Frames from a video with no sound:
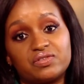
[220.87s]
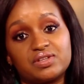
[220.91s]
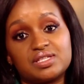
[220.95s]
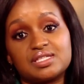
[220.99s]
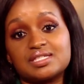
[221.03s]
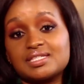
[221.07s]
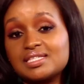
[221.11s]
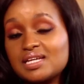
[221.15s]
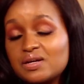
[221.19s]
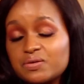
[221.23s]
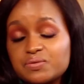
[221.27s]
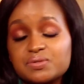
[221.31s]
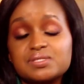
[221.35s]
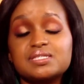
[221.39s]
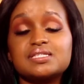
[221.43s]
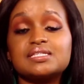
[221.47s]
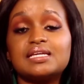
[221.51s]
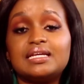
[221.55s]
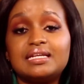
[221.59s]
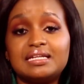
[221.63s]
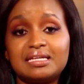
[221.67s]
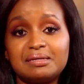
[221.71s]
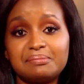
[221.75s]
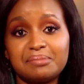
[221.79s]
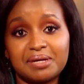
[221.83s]
It sounds
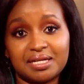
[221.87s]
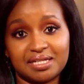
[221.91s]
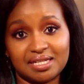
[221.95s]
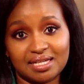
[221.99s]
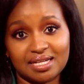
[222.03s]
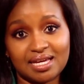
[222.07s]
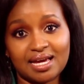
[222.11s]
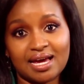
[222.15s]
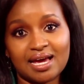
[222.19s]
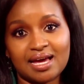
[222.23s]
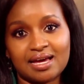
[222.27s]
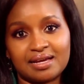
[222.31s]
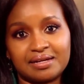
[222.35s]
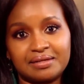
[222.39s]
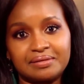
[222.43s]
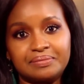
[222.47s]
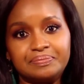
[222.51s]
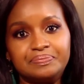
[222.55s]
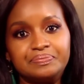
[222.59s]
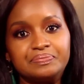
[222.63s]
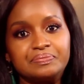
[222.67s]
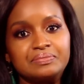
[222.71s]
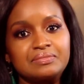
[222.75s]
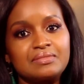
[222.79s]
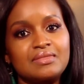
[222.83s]
silly, but it can.
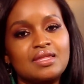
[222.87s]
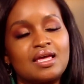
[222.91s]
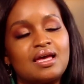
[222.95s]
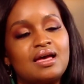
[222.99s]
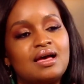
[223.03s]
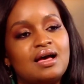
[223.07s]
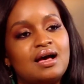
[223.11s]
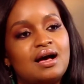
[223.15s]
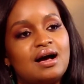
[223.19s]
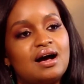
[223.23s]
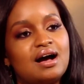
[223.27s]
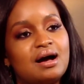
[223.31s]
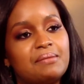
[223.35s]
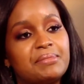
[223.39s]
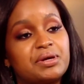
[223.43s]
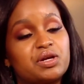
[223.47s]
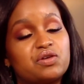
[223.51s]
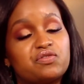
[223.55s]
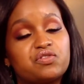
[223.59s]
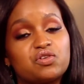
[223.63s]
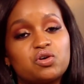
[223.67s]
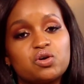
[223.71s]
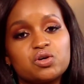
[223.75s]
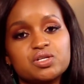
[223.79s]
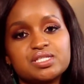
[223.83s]
And
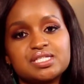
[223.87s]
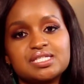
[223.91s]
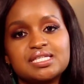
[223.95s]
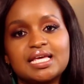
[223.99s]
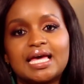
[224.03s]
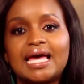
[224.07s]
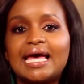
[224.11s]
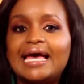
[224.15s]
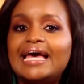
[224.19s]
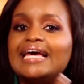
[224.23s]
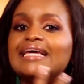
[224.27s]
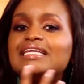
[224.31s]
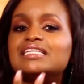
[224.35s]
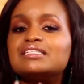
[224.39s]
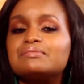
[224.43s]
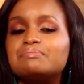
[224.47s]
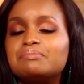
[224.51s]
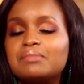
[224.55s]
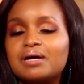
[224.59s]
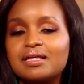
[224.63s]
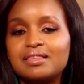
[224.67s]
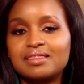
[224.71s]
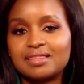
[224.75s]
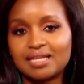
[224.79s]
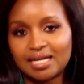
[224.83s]
of course, the end
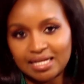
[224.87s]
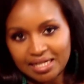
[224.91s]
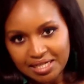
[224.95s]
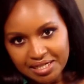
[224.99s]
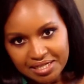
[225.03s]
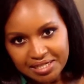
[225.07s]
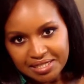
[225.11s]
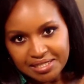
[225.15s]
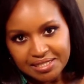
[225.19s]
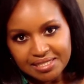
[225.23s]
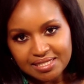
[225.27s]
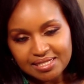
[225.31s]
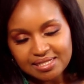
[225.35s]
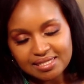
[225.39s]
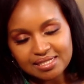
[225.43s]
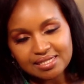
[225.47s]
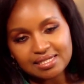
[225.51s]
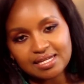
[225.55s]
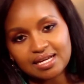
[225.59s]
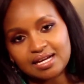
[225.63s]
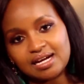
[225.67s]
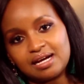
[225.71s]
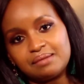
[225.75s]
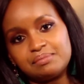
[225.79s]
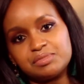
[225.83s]
month alert
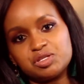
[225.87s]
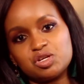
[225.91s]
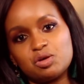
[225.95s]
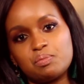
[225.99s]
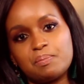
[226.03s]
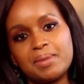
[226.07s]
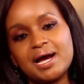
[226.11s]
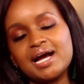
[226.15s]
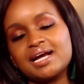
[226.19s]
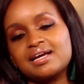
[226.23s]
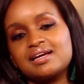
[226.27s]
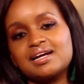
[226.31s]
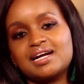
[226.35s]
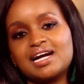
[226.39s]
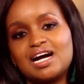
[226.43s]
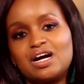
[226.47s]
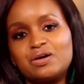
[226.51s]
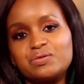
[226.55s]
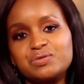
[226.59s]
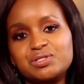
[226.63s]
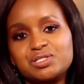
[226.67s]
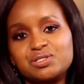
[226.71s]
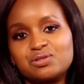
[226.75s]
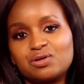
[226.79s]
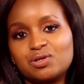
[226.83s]
in your bank
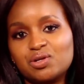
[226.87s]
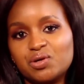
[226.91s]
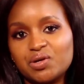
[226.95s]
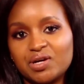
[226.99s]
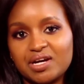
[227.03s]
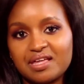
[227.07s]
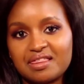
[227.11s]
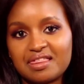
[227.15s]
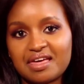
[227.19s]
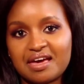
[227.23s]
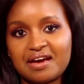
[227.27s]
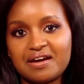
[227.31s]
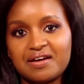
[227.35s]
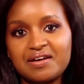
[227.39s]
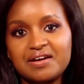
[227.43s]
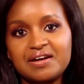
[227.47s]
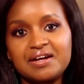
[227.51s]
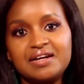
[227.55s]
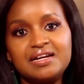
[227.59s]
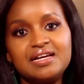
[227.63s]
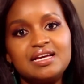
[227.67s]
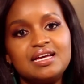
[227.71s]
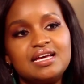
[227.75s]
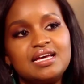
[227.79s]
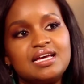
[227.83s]
account no longer there
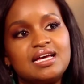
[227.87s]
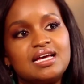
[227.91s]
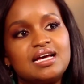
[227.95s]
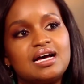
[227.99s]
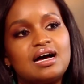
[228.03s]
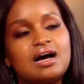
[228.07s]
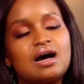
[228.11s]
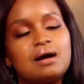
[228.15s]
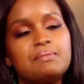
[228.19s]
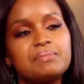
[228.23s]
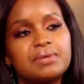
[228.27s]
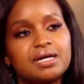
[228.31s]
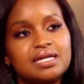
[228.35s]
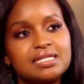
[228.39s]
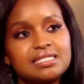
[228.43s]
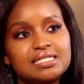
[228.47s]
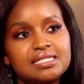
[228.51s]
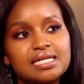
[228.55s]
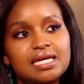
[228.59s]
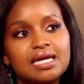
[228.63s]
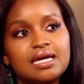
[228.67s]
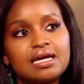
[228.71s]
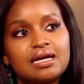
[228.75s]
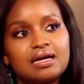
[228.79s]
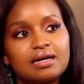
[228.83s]
can
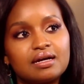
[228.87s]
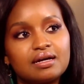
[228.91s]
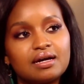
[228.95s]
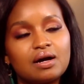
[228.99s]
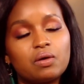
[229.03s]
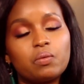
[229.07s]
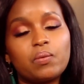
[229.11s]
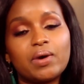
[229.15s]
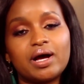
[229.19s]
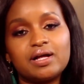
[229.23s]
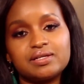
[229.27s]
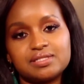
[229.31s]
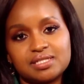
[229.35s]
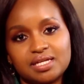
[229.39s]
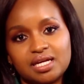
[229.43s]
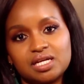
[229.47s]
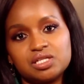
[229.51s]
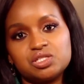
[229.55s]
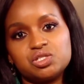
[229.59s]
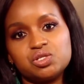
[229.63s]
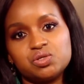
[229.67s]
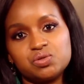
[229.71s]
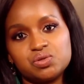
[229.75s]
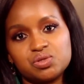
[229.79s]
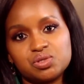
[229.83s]
take a while to
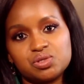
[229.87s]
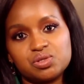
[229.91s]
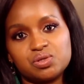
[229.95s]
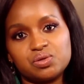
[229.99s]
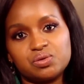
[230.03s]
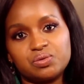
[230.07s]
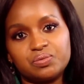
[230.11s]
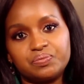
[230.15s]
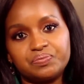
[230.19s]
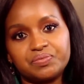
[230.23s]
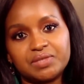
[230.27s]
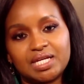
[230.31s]
get used to.